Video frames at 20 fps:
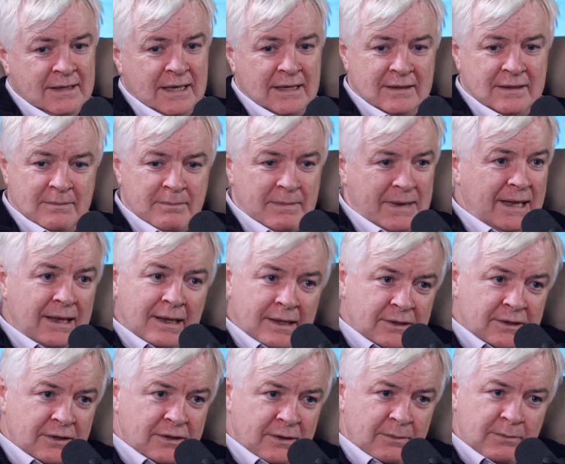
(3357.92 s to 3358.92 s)
get a meal
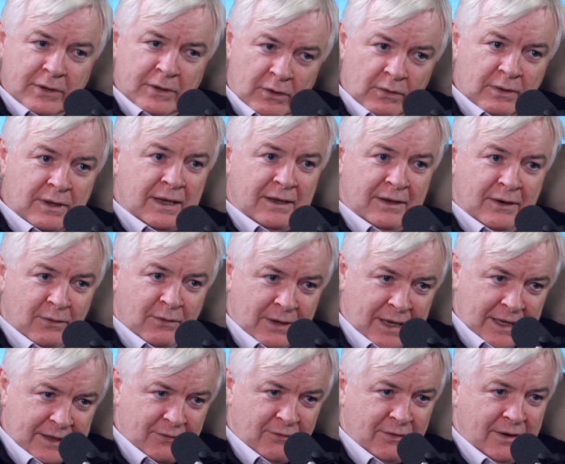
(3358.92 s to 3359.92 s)
into them, you know, get you know, mm.
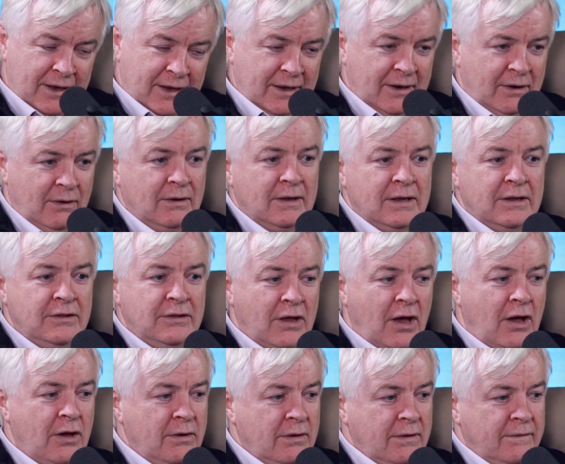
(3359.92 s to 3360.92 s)
get their you know.
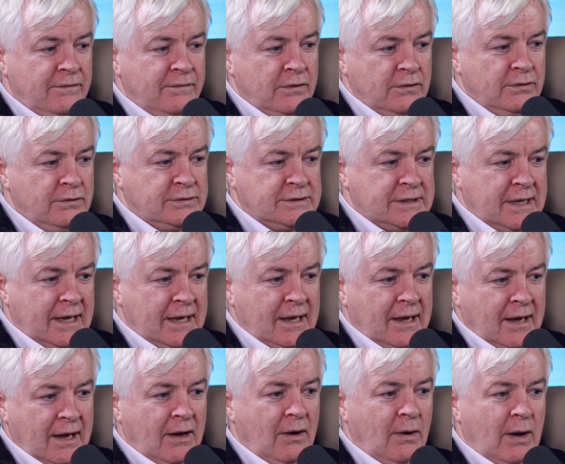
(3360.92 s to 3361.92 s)
Now if you say,
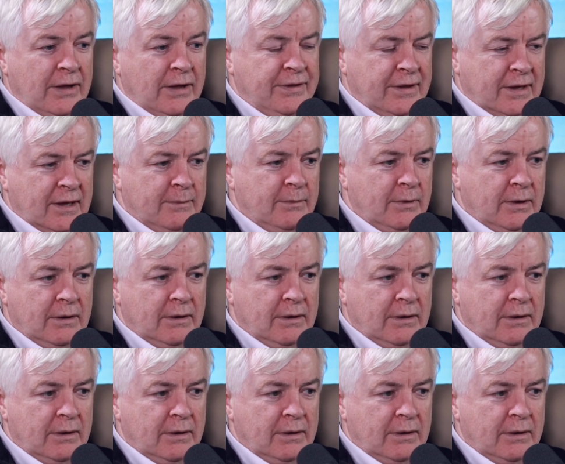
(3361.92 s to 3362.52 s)
"Oh, I think I'm